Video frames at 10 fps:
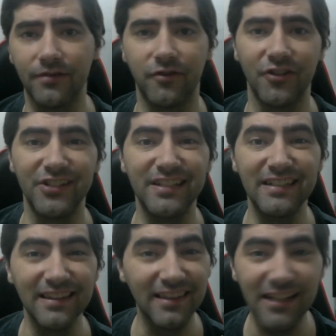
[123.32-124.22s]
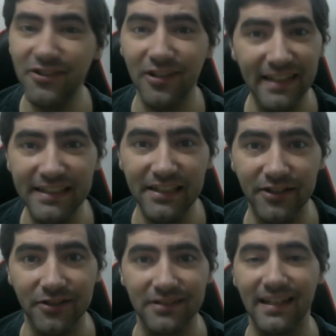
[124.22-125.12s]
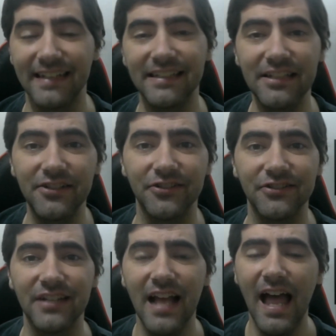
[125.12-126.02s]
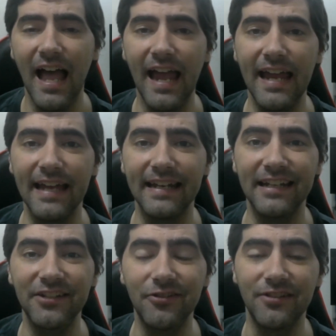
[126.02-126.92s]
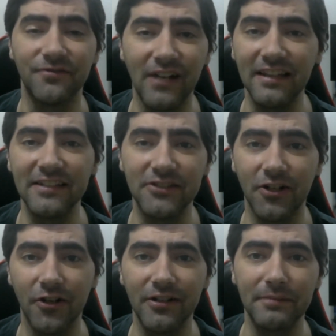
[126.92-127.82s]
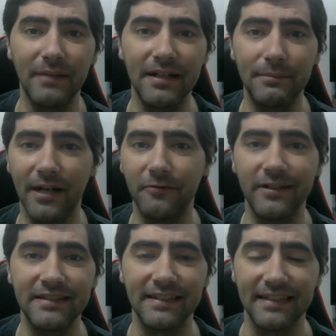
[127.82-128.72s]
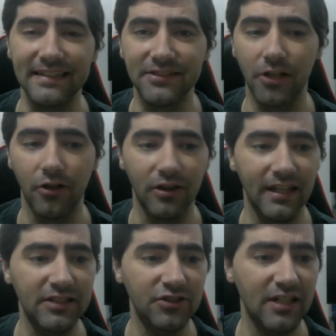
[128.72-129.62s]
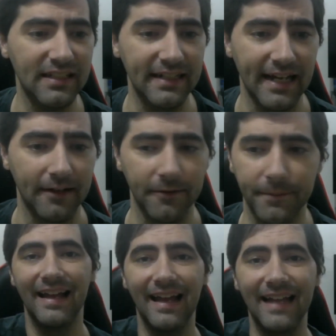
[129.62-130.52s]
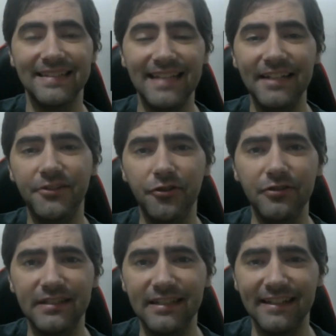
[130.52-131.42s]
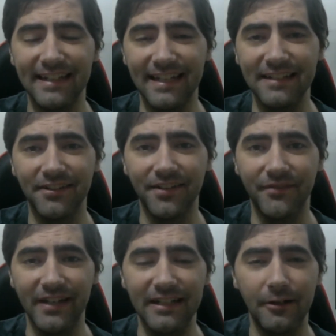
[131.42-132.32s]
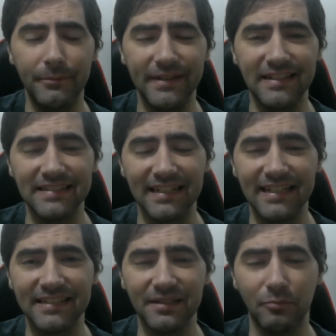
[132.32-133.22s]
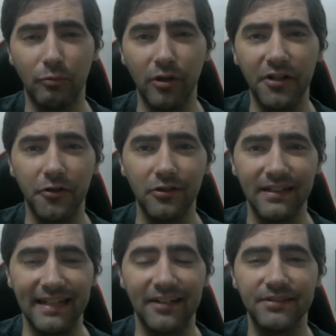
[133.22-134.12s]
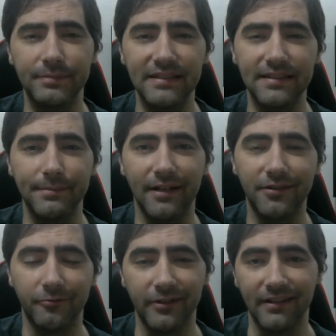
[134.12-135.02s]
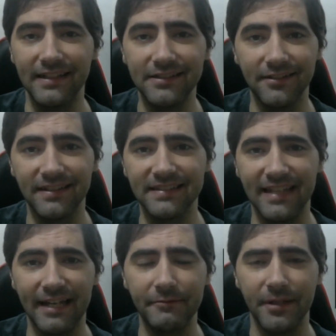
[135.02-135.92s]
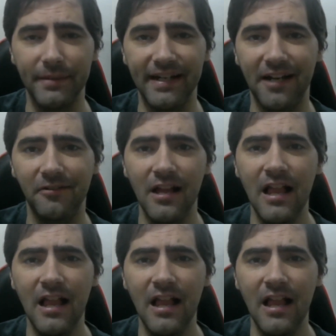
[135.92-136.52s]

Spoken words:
for literally years, like years, and you can finally start earning money by renting these. So let's check it out. And stay tuned to the end of the video because I got some really cool announcements about the release of this game coming out.